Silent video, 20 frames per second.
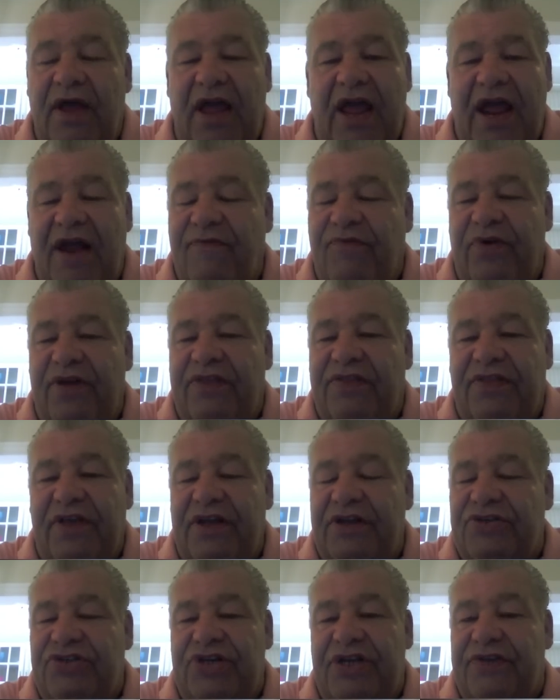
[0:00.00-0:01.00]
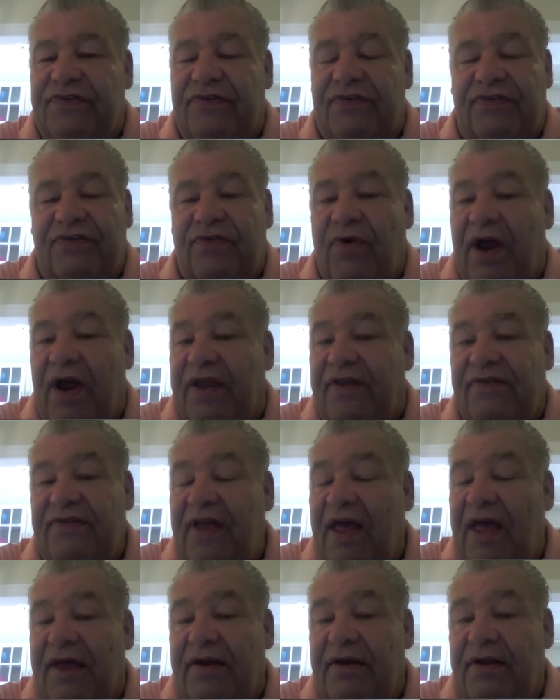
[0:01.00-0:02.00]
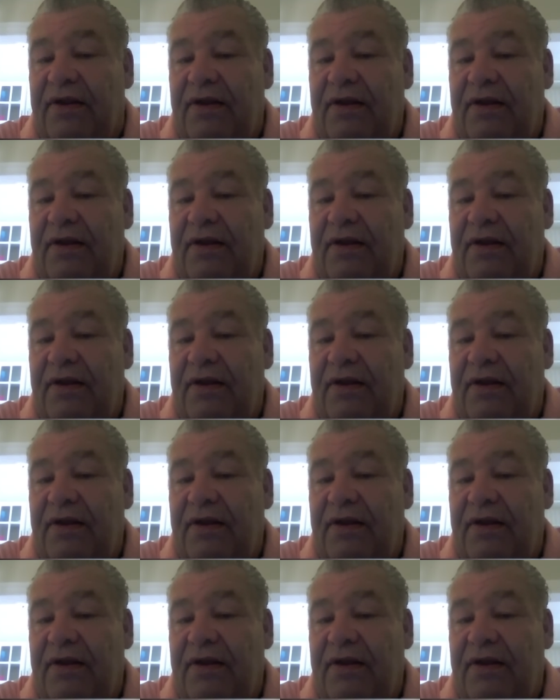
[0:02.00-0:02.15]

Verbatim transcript: everything Jesus Christ said.